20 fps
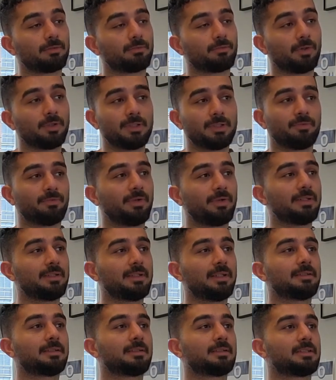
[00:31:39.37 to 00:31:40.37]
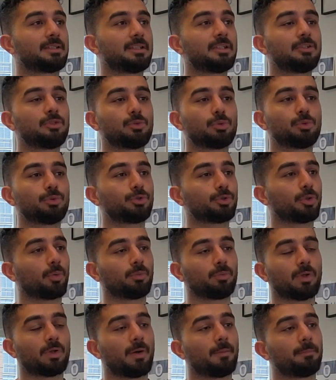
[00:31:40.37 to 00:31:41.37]
When did T2 show
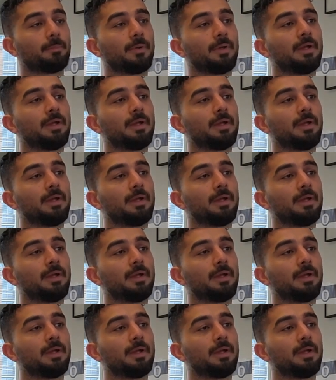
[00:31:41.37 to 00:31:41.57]
up?